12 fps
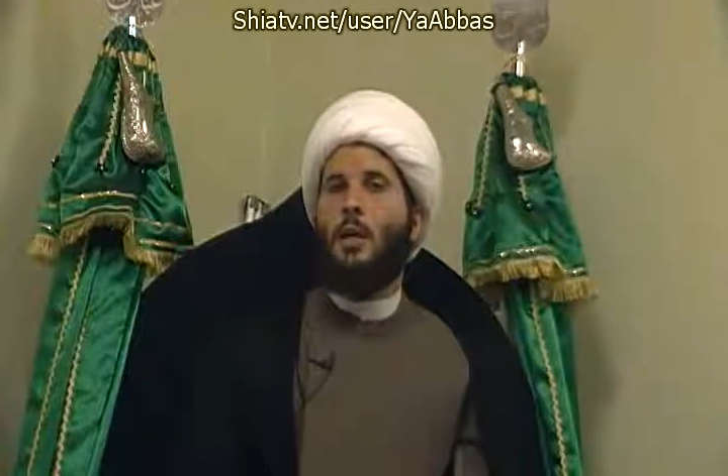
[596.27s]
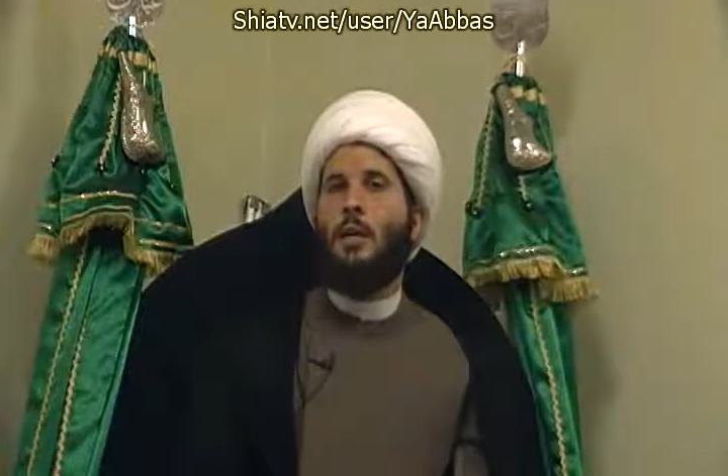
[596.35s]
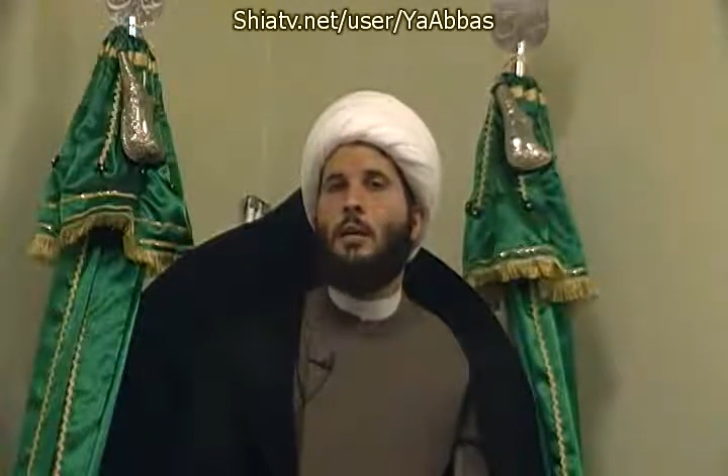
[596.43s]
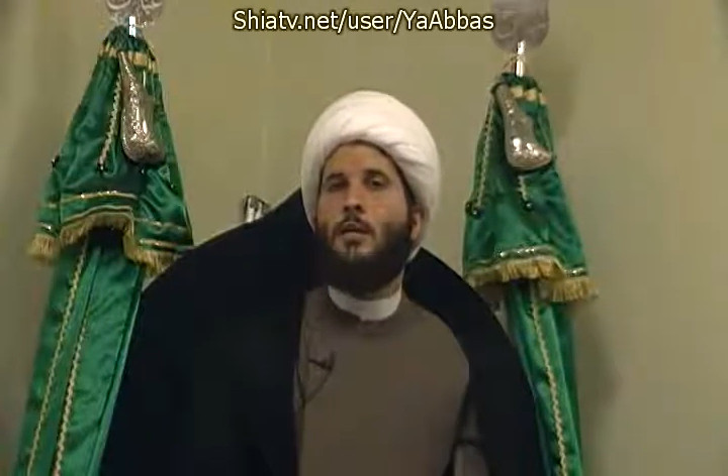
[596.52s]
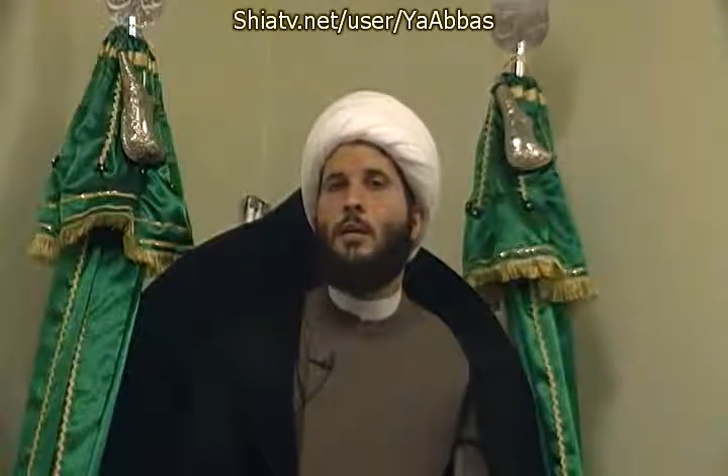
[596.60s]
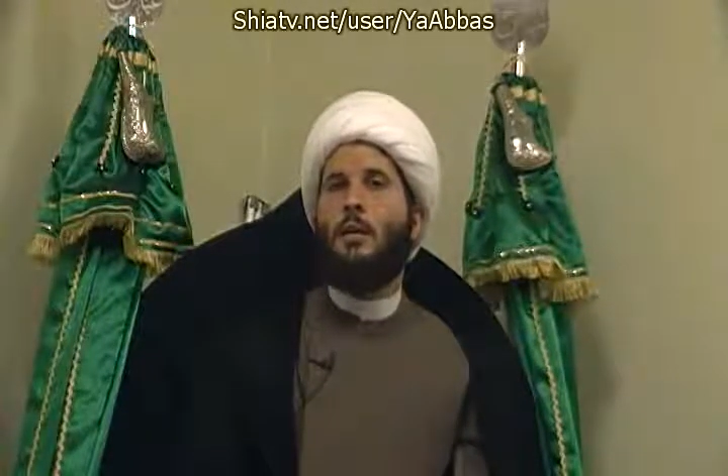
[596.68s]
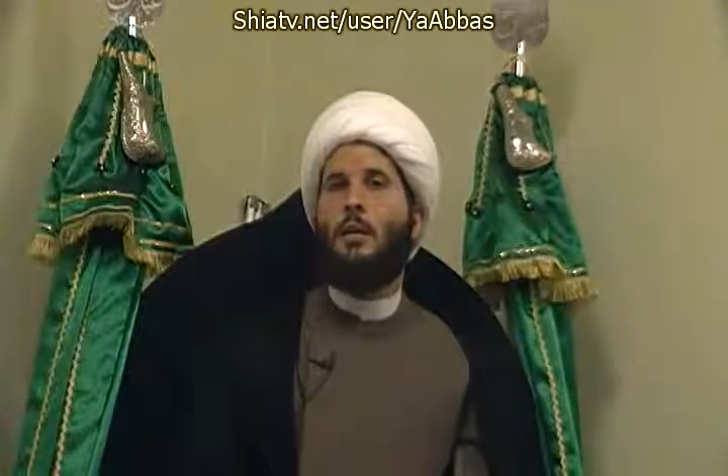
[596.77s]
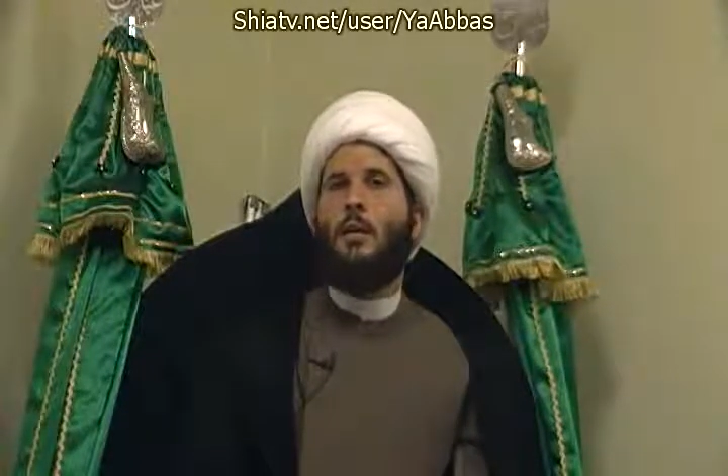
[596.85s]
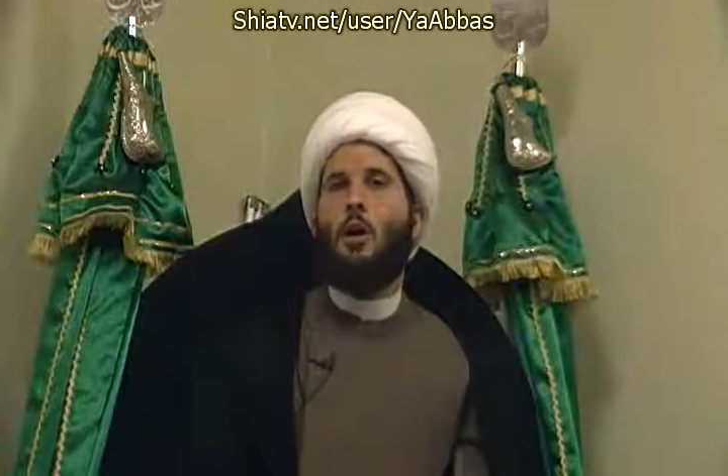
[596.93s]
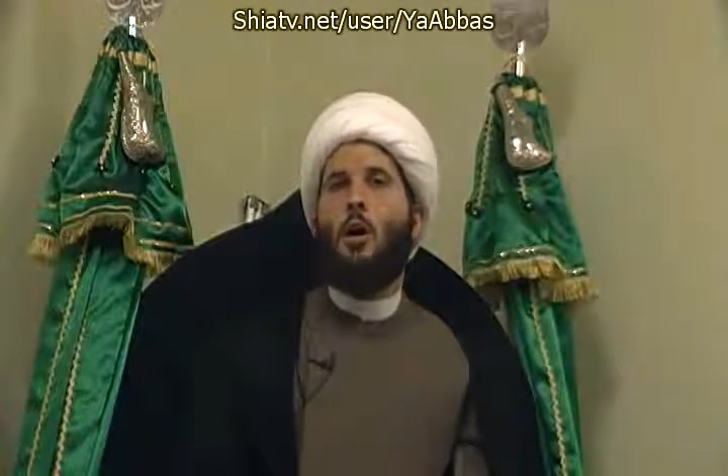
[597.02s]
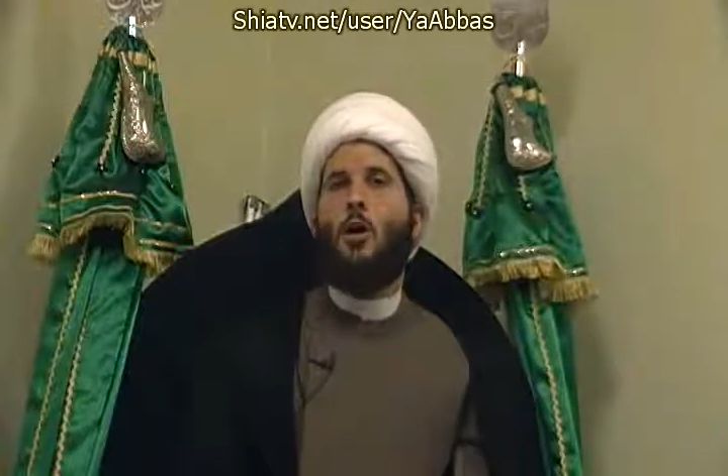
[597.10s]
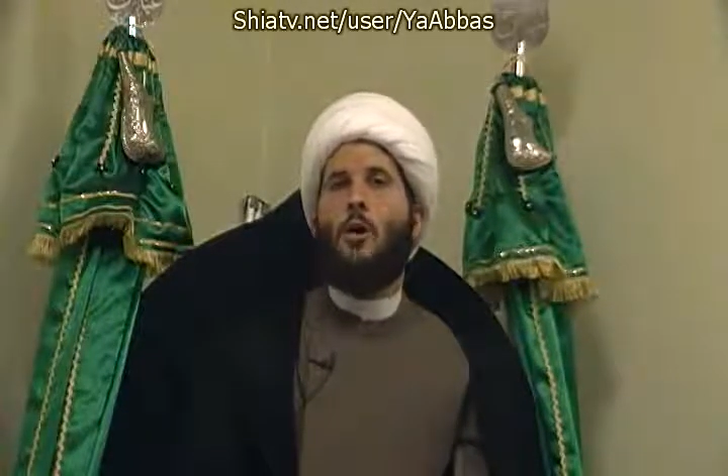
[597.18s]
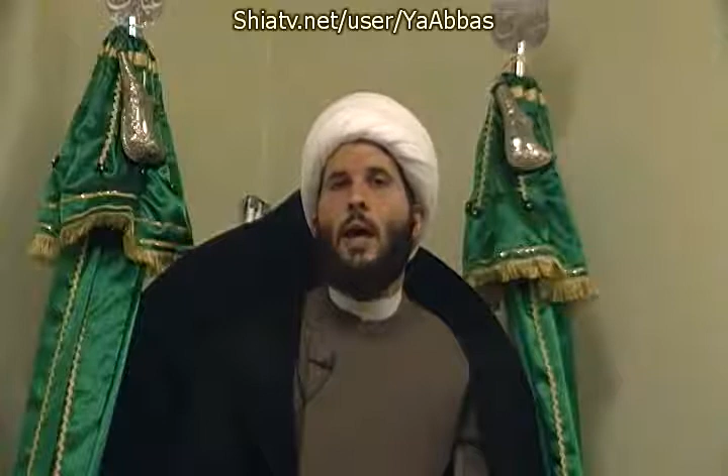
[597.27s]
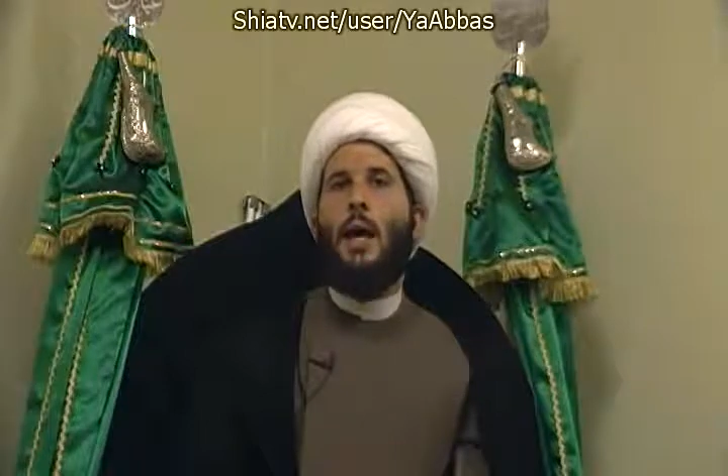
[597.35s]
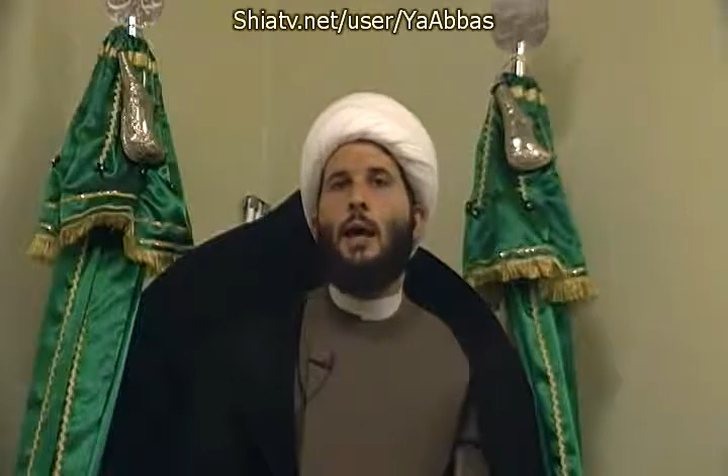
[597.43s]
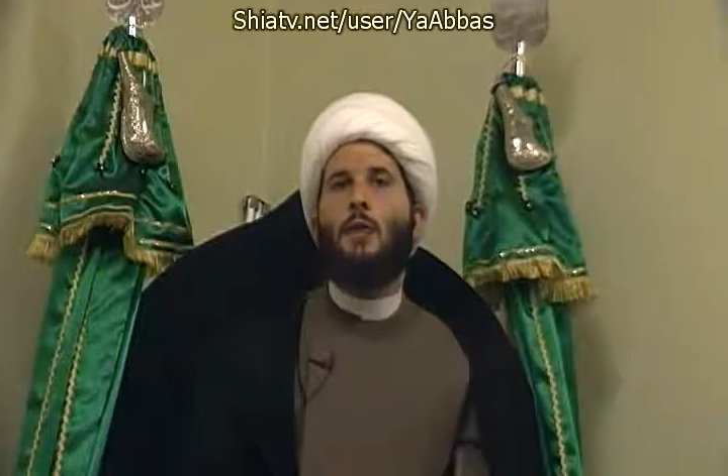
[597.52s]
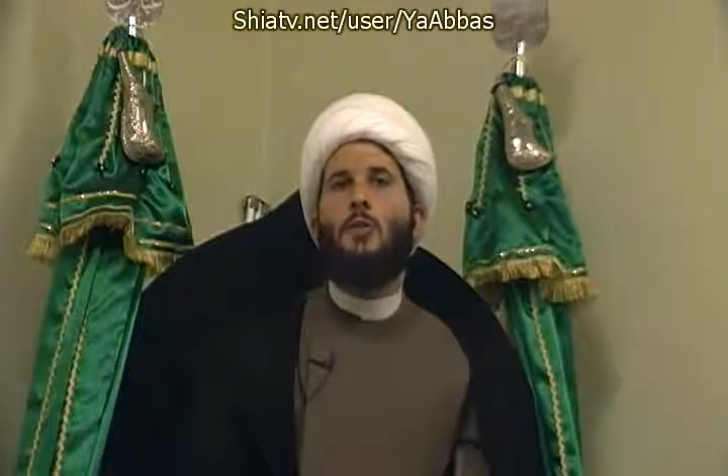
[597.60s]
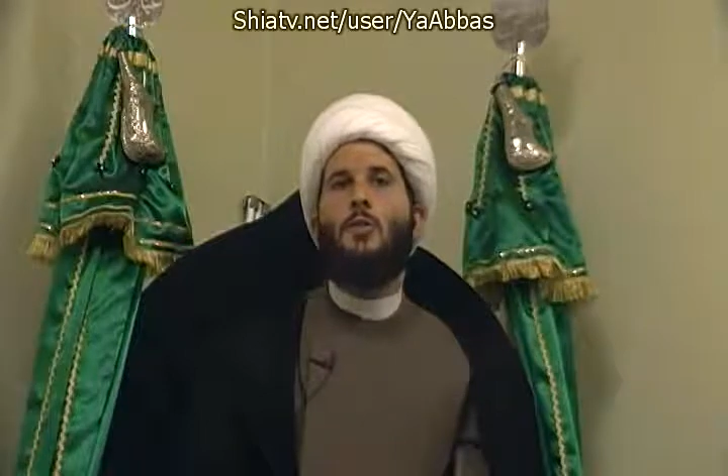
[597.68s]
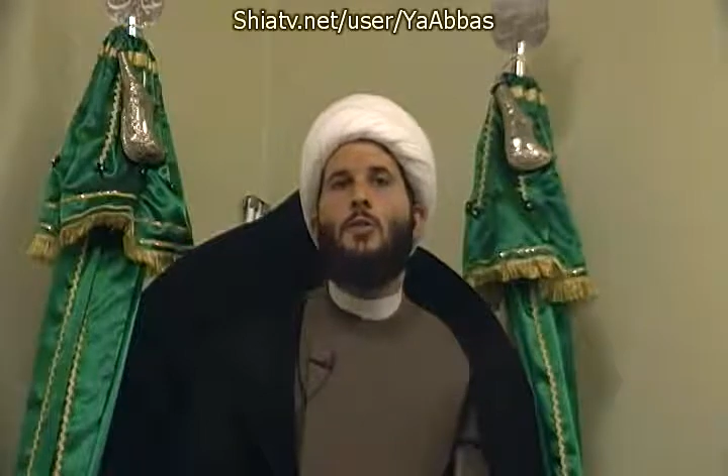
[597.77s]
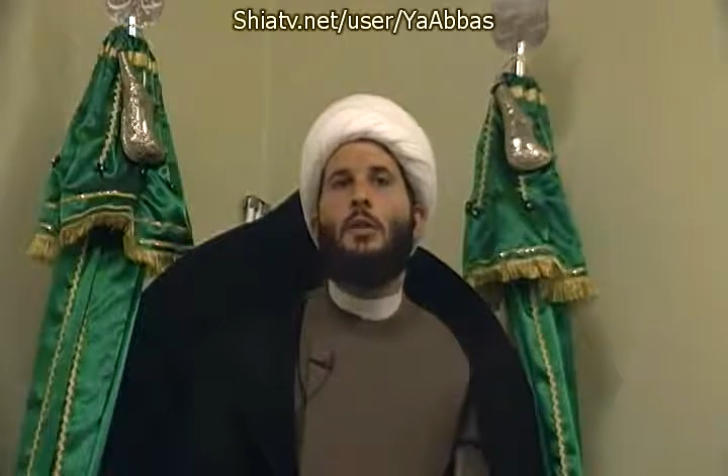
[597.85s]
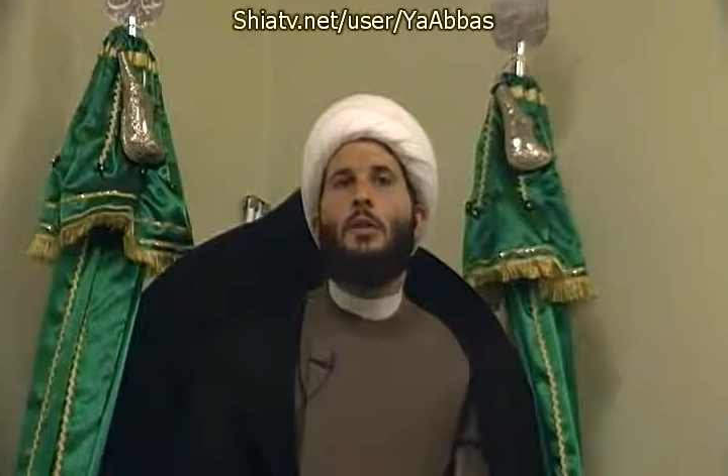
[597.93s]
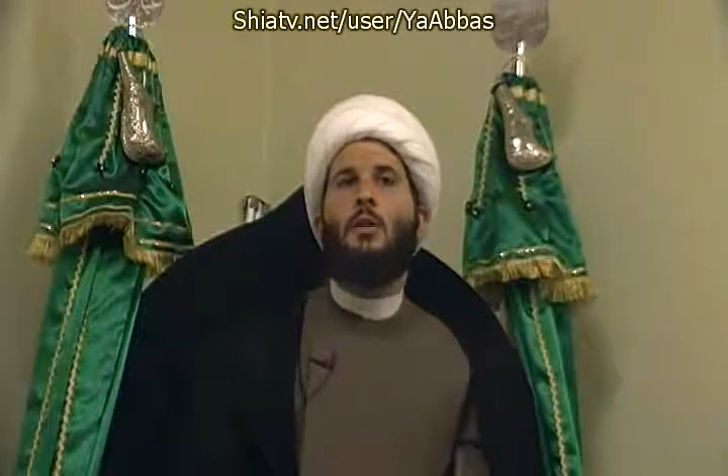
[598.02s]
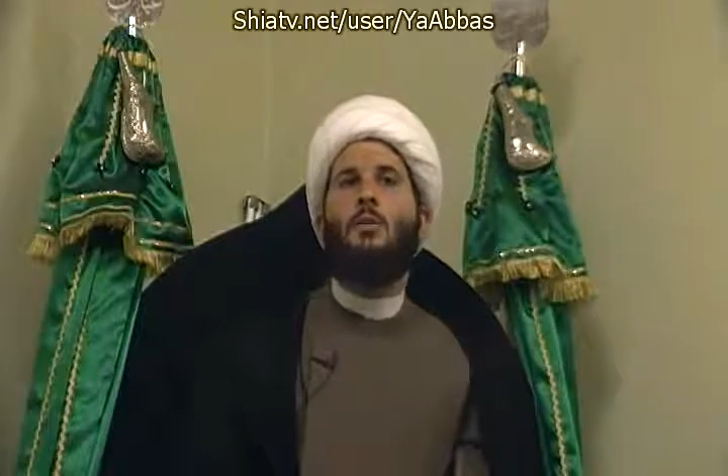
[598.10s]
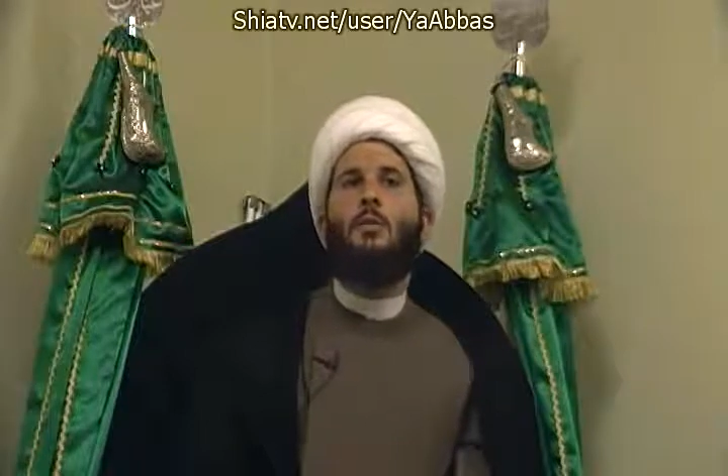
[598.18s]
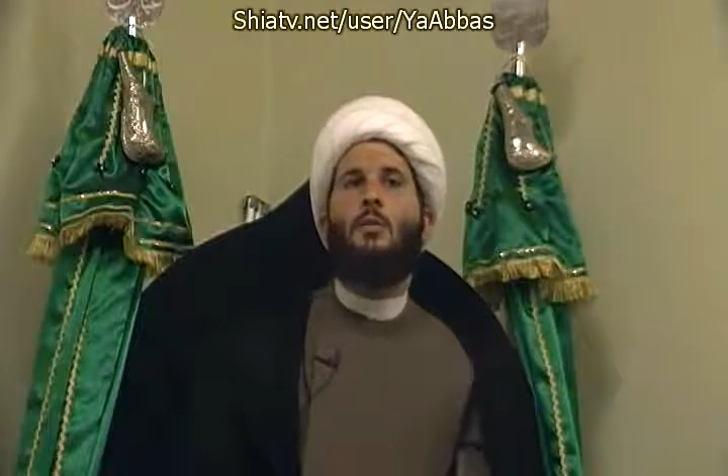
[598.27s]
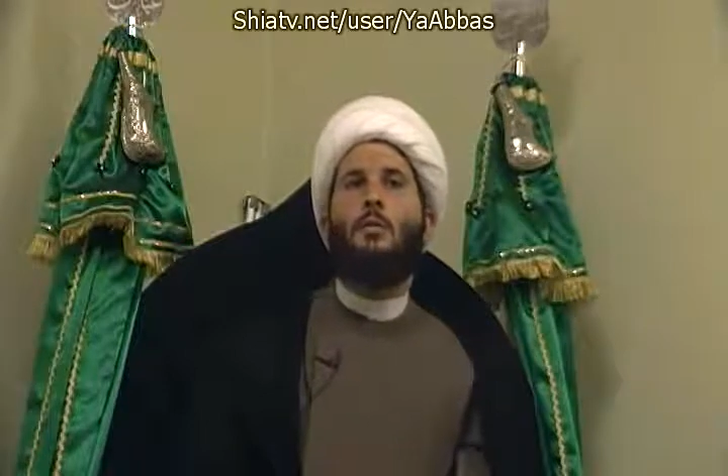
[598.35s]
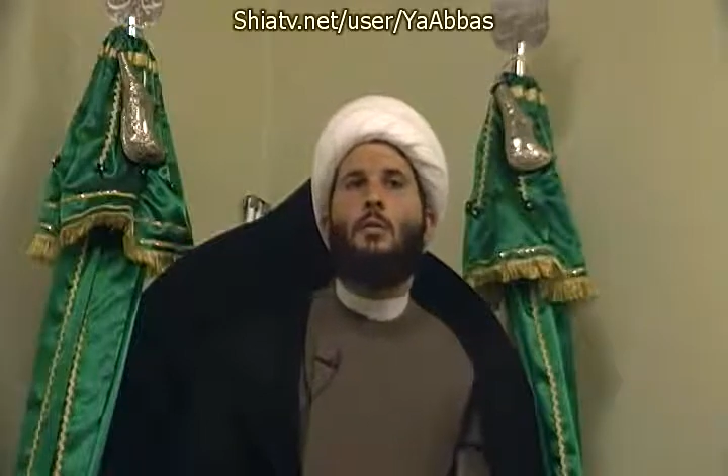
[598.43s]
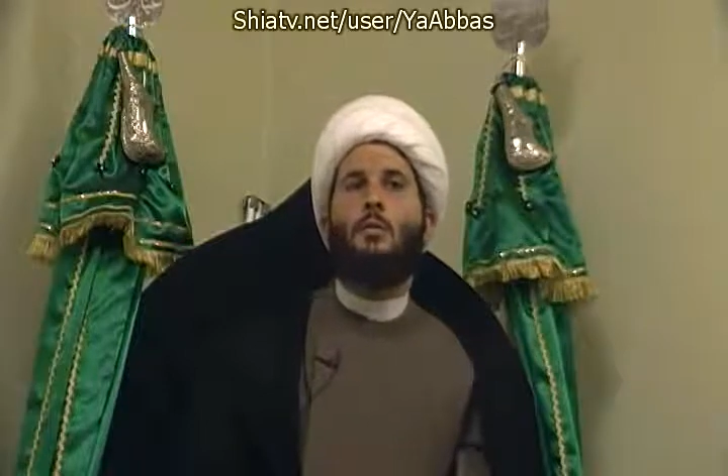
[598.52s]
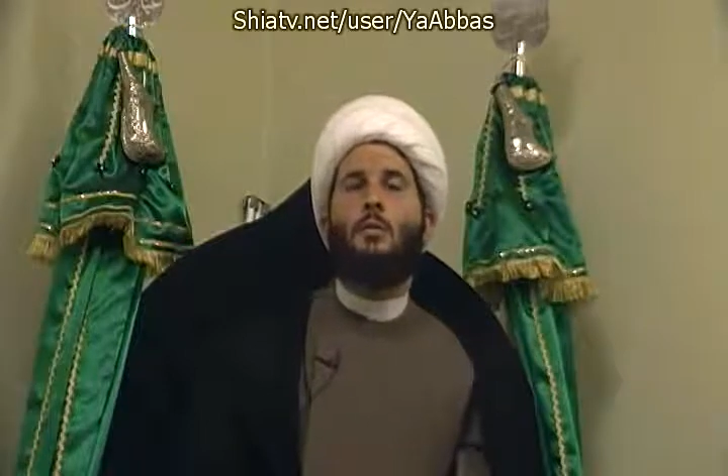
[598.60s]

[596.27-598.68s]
in trying to get our acts together.